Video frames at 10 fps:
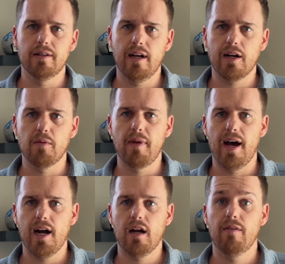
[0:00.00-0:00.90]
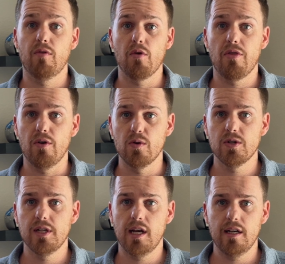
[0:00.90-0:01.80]
Decker back for
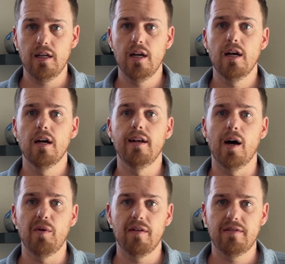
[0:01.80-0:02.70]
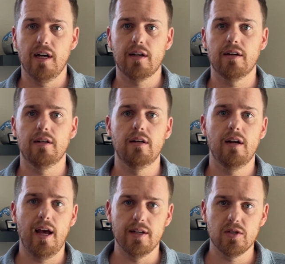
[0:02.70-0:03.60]
Thursday, now we have Decker
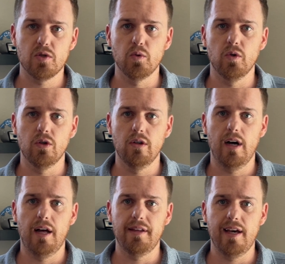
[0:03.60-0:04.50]
and Sewell on the